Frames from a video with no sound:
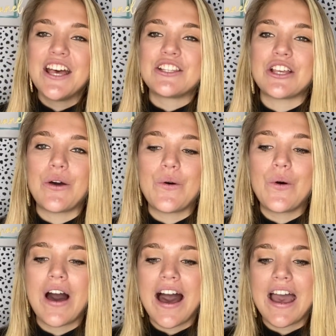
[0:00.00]

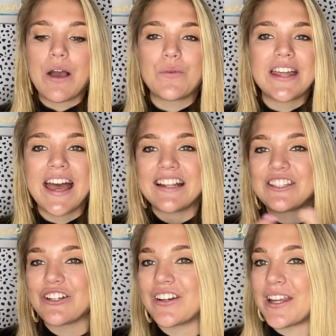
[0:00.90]
So I went ahead,
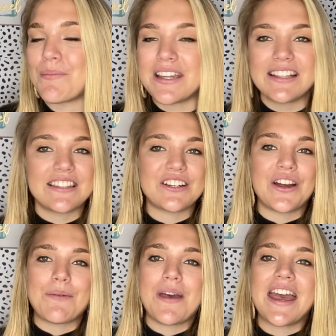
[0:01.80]
started up an
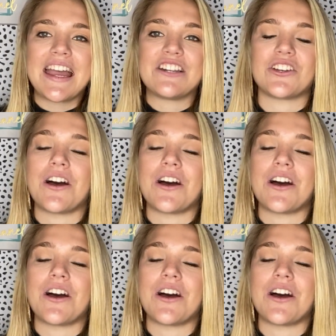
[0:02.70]
Instagram page.